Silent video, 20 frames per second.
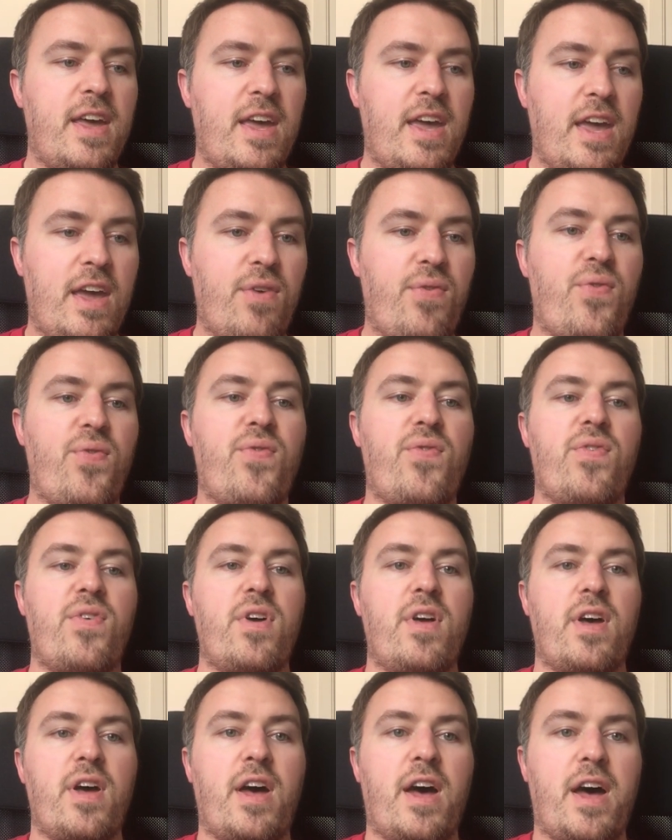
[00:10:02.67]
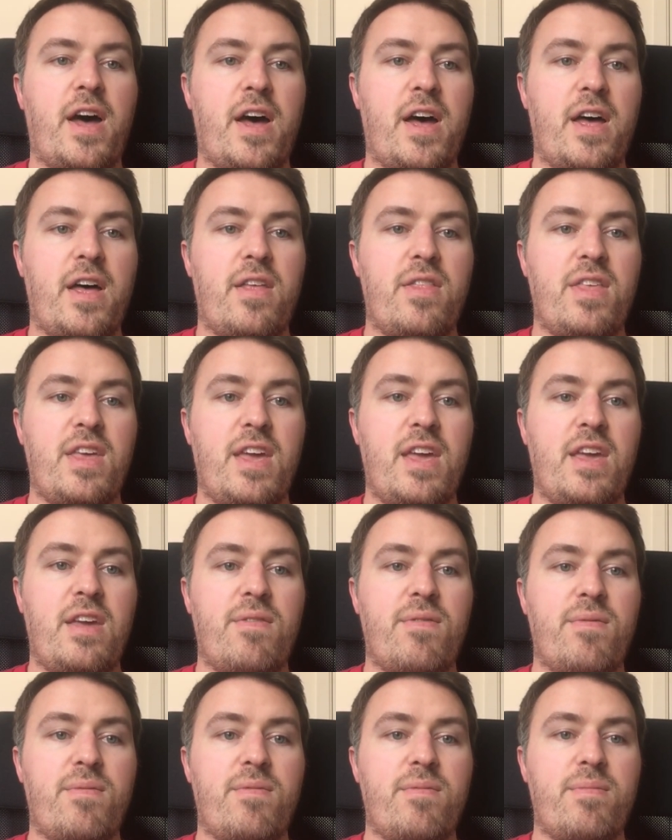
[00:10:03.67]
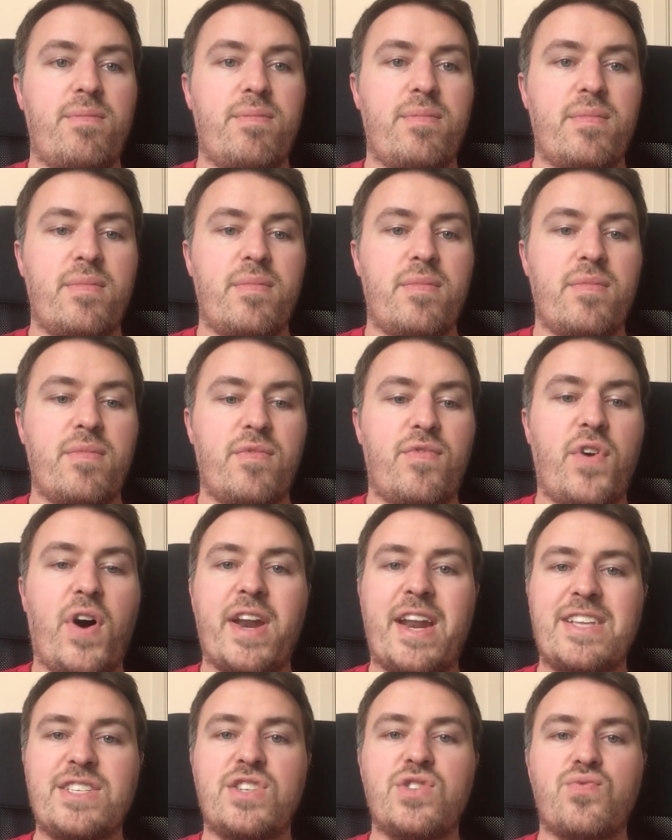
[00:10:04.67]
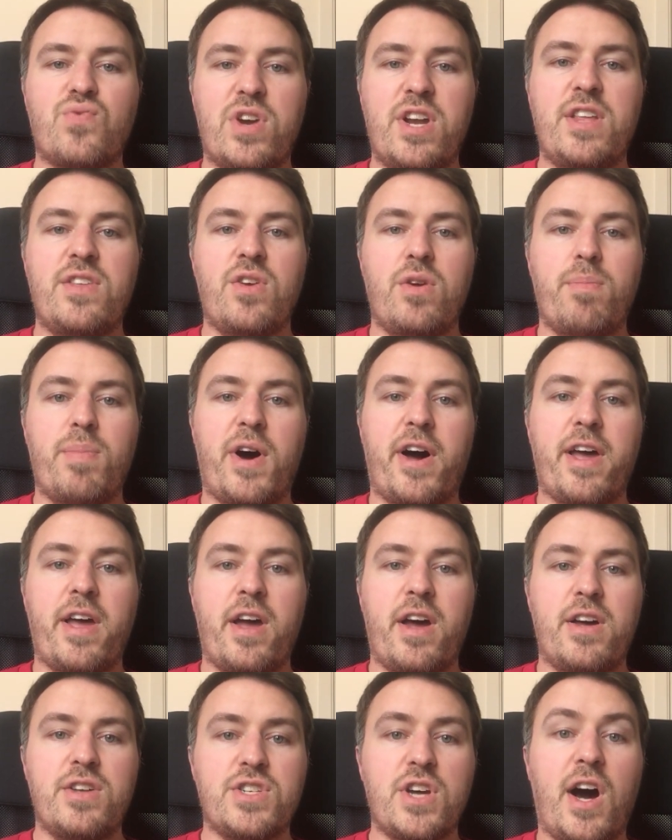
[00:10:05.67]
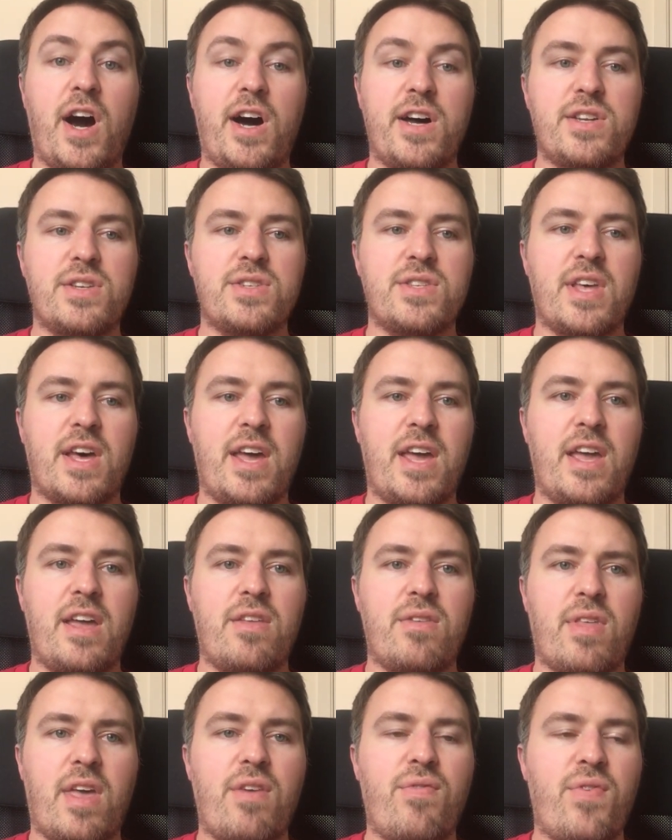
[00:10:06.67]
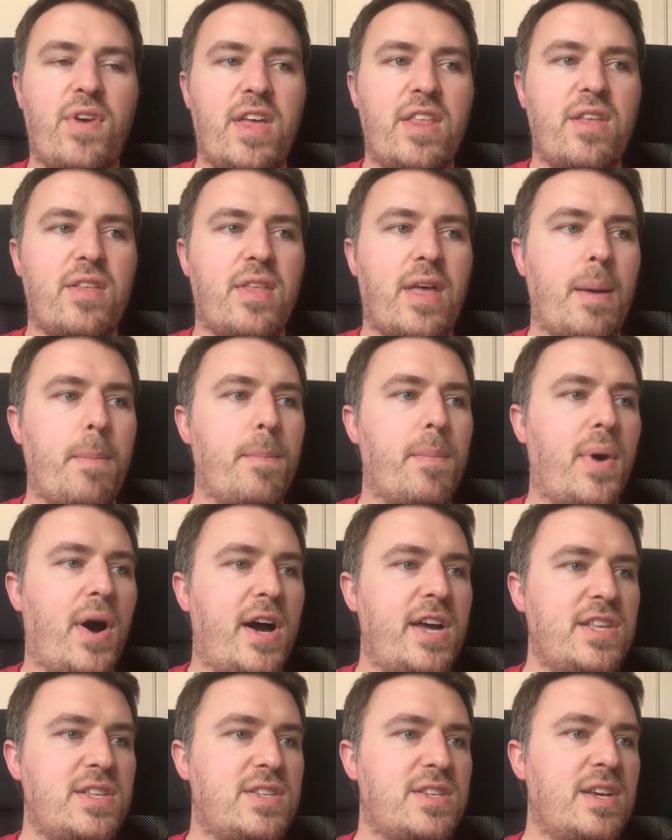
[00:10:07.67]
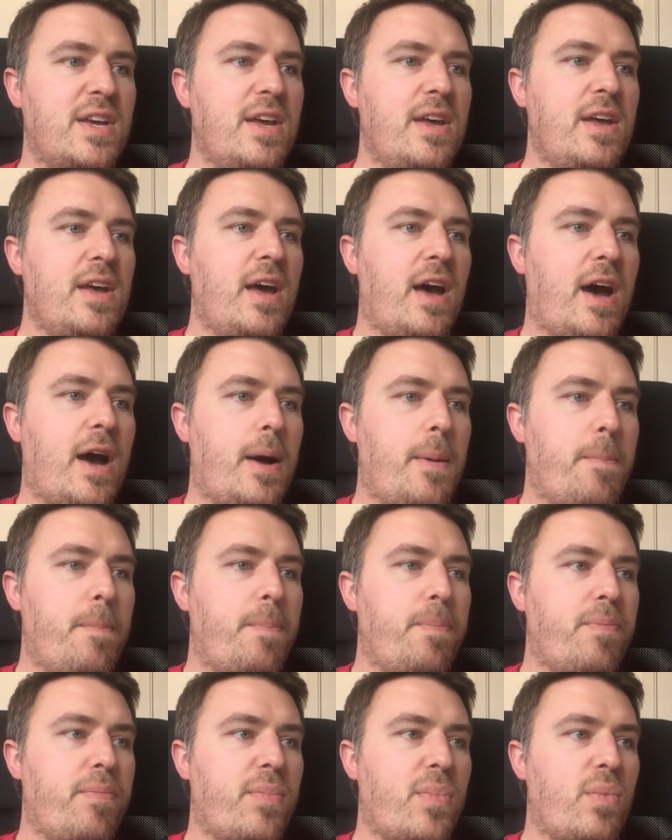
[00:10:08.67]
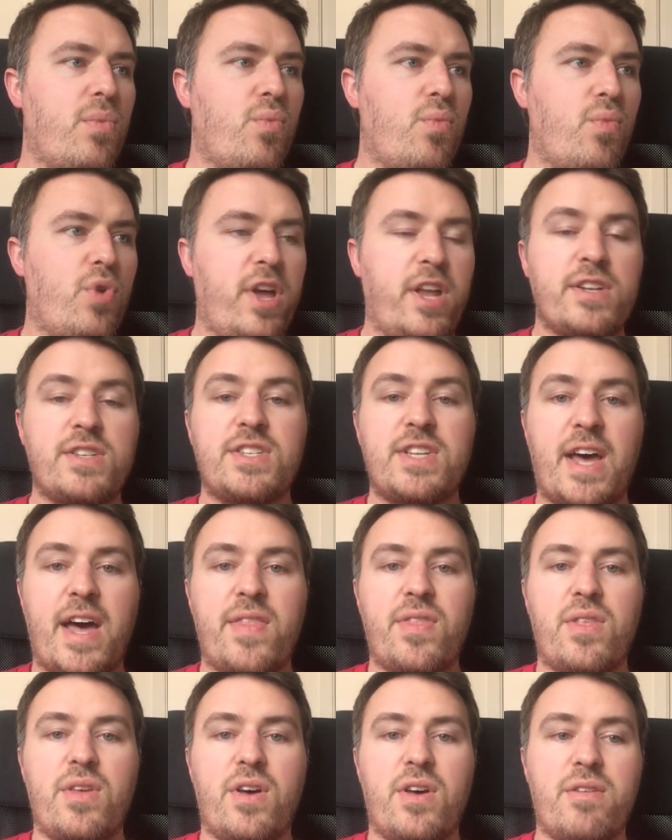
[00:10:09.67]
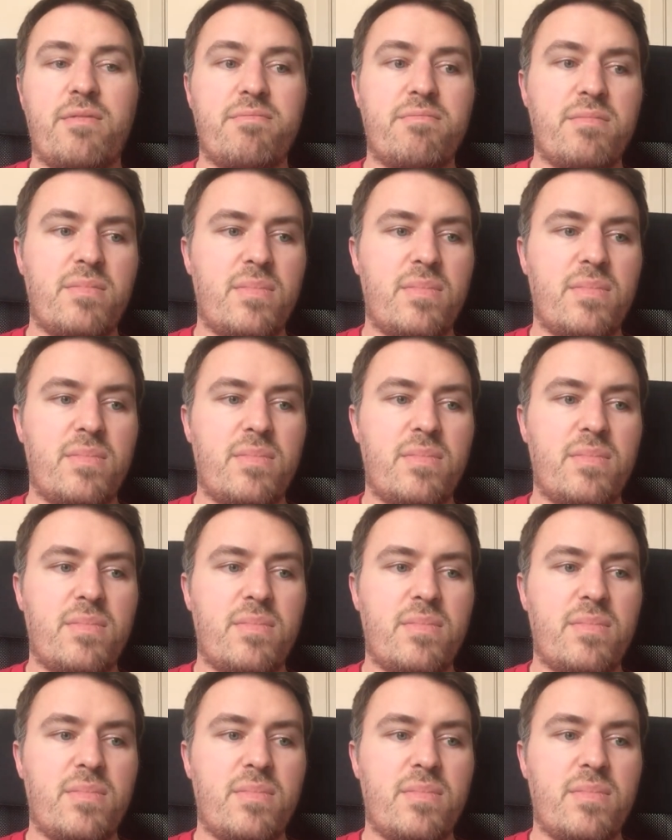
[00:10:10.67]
if the finances really do bite as hard as they fear that they might. We understand that